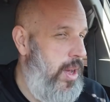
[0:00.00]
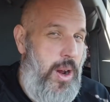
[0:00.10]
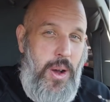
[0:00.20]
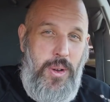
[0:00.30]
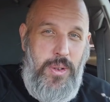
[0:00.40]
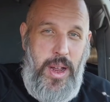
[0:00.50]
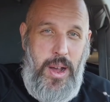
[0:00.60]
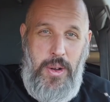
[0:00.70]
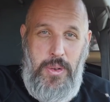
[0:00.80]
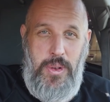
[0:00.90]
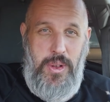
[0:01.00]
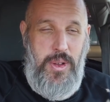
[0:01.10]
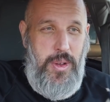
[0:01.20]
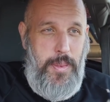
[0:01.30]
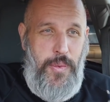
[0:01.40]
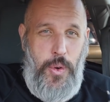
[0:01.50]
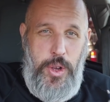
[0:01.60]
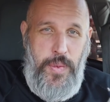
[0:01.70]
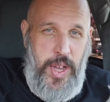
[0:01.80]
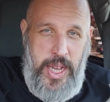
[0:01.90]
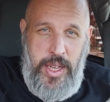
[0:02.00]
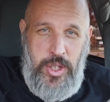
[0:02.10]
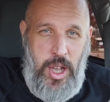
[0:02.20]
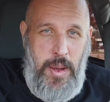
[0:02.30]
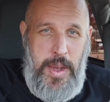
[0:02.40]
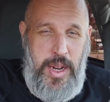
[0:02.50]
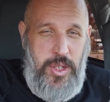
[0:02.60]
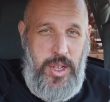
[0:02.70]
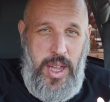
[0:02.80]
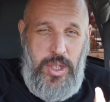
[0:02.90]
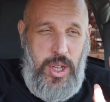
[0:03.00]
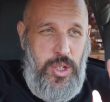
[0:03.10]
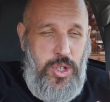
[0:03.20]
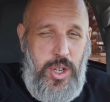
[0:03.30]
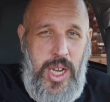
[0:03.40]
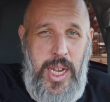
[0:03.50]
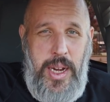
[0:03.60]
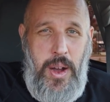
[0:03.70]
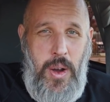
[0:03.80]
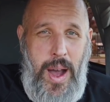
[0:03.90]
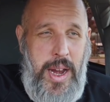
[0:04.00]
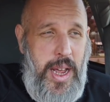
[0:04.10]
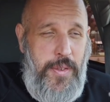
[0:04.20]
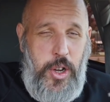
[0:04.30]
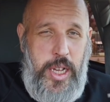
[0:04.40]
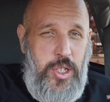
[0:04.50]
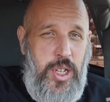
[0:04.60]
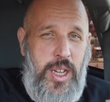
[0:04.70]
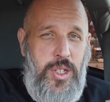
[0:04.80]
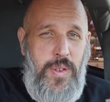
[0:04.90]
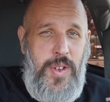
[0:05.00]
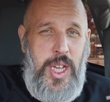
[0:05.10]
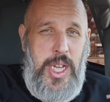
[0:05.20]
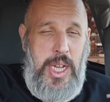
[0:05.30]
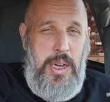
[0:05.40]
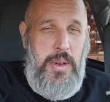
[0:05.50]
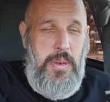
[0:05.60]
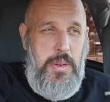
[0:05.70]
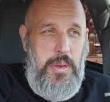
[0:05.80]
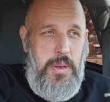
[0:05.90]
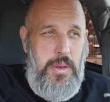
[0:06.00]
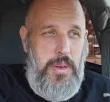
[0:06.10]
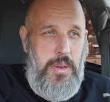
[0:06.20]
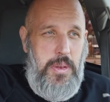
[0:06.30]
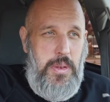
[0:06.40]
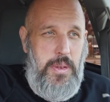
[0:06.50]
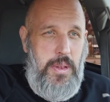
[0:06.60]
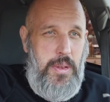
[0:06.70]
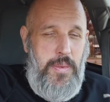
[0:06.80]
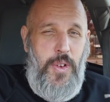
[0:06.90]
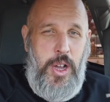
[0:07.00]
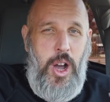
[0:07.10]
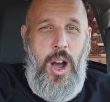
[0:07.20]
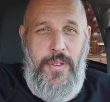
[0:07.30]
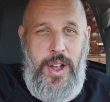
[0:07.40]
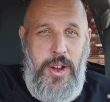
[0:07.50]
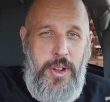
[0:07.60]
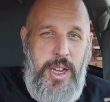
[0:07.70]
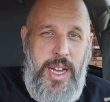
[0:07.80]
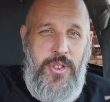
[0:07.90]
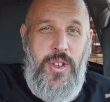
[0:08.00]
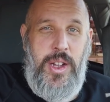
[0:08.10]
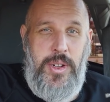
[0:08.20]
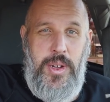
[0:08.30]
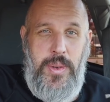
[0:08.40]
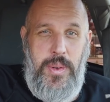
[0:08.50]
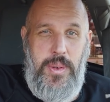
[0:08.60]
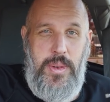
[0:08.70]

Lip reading: You know, now before you vegans come in and say it's because you're keto, I never get sick as a vegan. Fuck off, I know you get sick too.